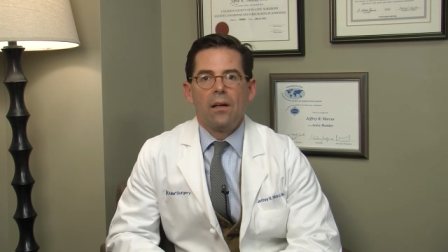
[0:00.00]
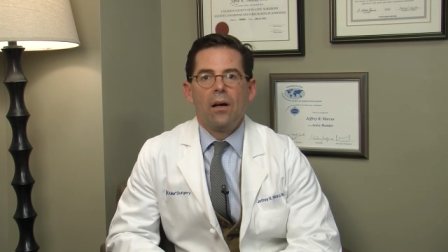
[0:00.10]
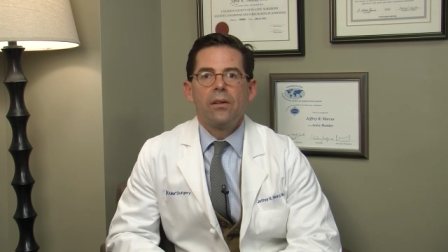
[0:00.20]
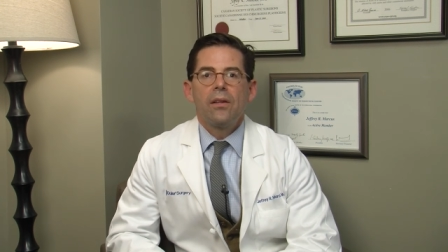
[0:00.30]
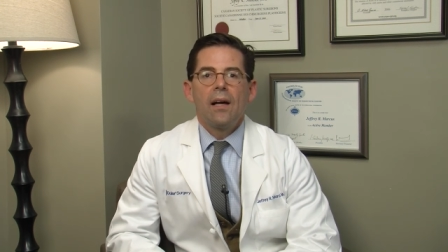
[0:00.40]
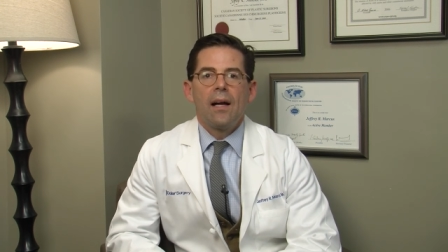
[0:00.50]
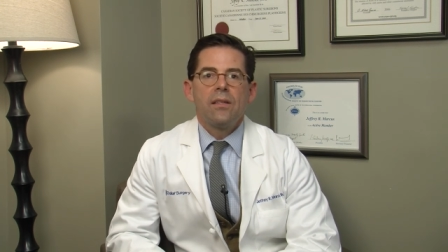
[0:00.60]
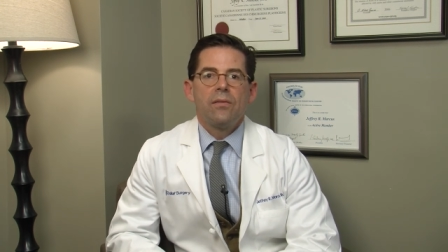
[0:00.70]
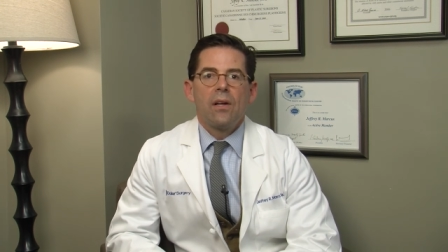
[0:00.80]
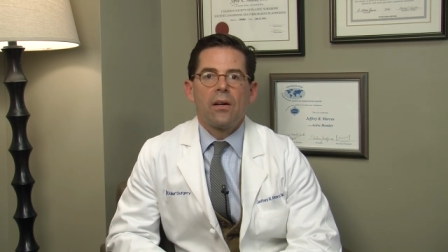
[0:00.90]
Under the
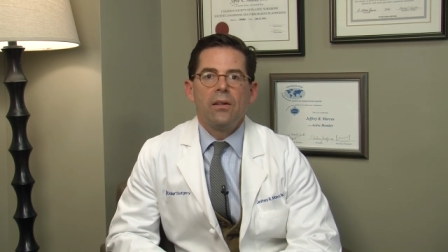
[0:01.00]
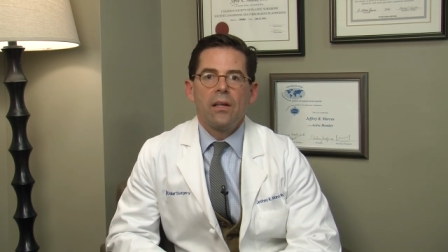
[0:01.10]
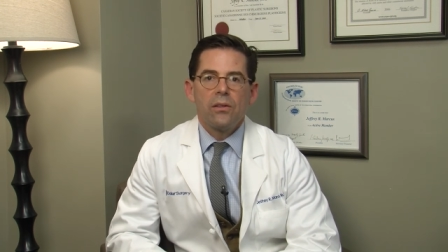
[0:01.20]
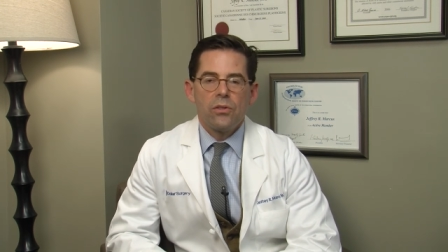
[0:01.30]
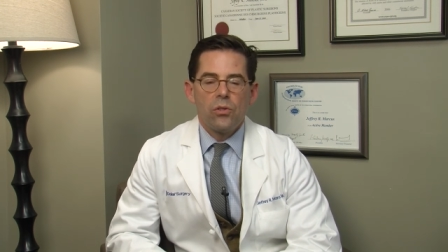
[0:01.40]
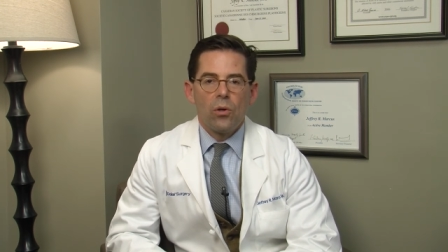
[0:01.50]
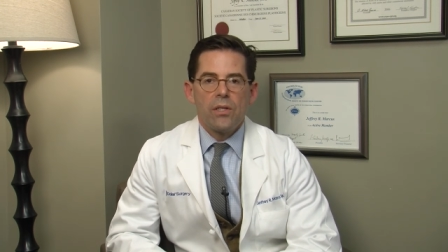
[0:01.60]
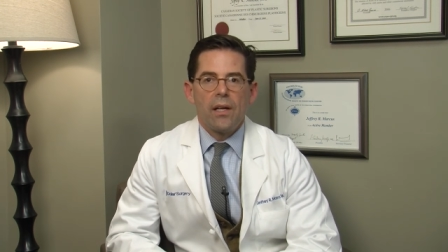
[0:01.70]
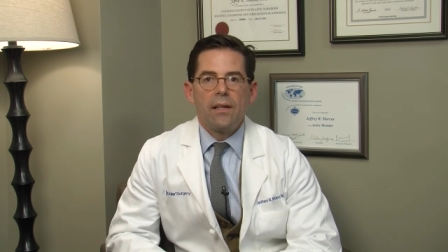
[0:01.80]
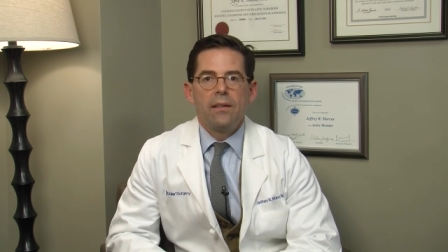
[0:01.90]
guidance of Dr. Nicholas
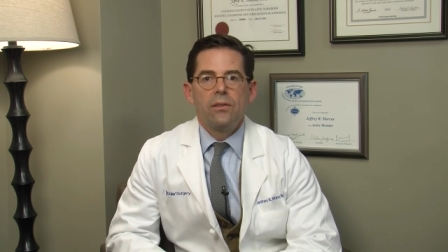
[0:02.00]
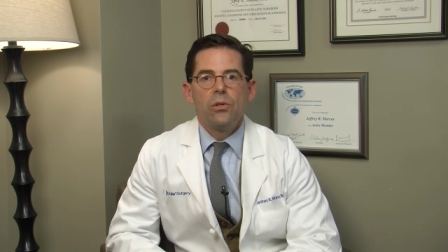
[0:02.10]
Georgiade,